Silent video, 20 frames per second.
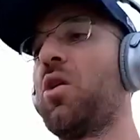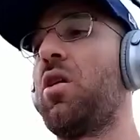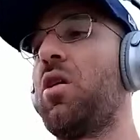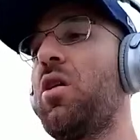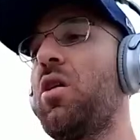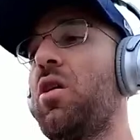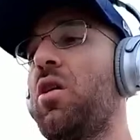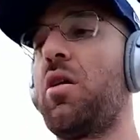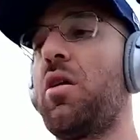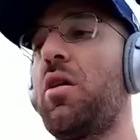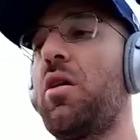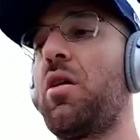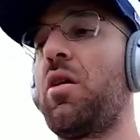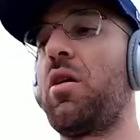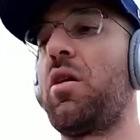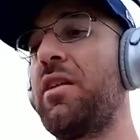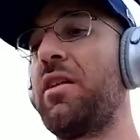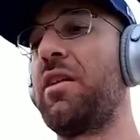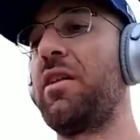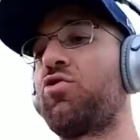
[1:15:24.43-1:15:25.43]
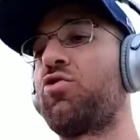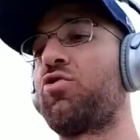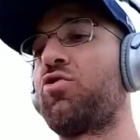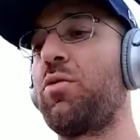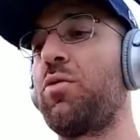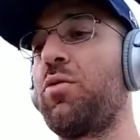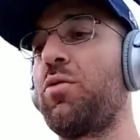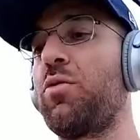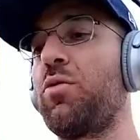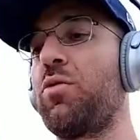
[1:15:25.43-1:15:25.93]
Maybe I need to try to get
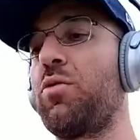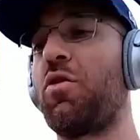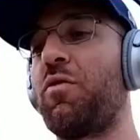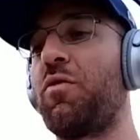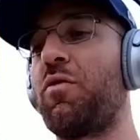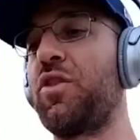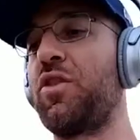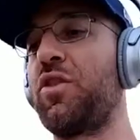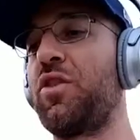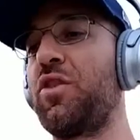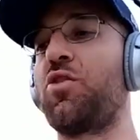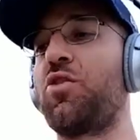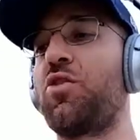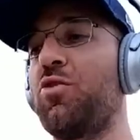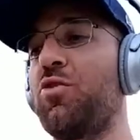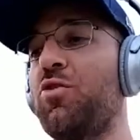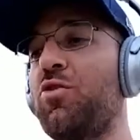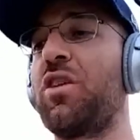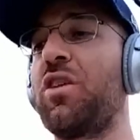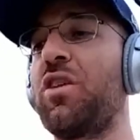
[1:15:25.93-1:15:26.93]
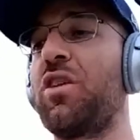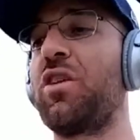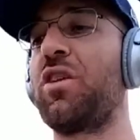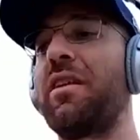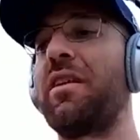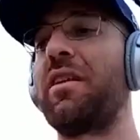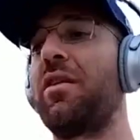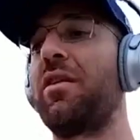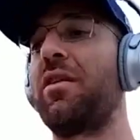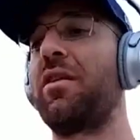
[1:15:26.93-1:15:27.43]
that conversation onto some
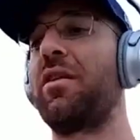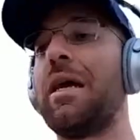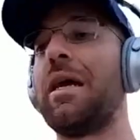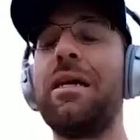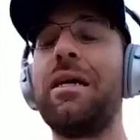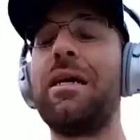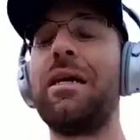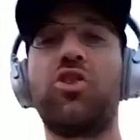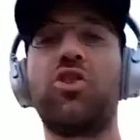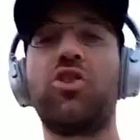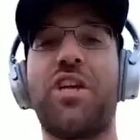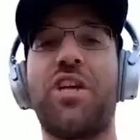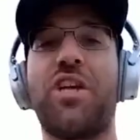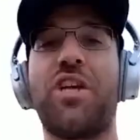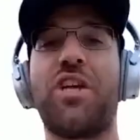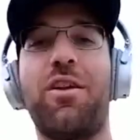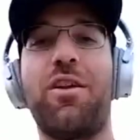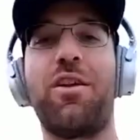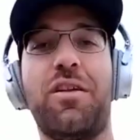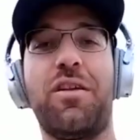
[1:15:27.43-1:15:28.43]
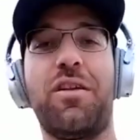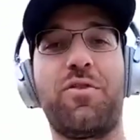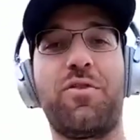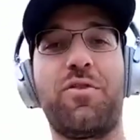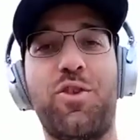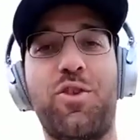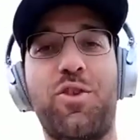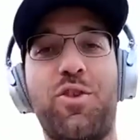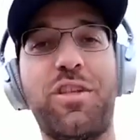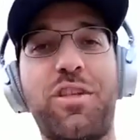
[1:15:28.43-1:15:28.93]
other channel
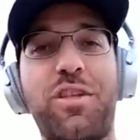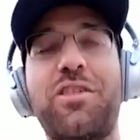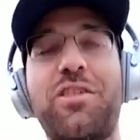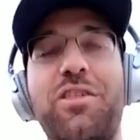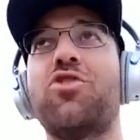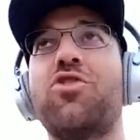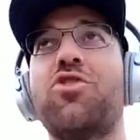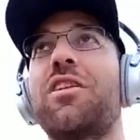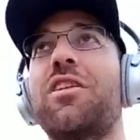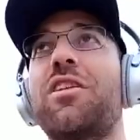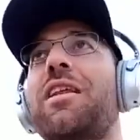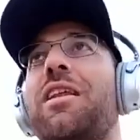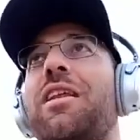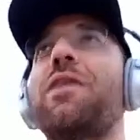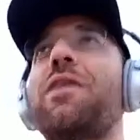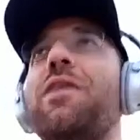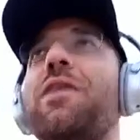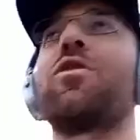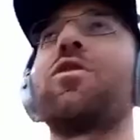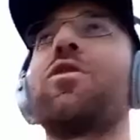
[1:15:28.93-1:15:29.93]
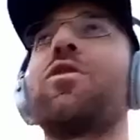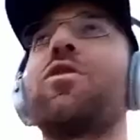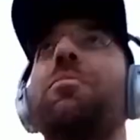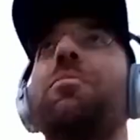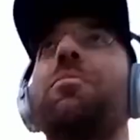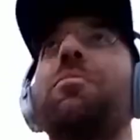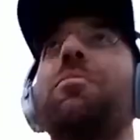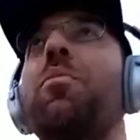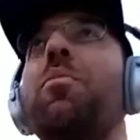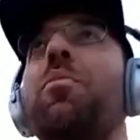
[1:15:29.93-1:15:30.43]
versus LinkedIn chat, like a WhatsApp
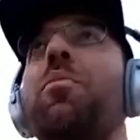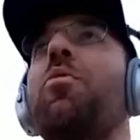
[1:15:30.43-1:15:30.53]
group or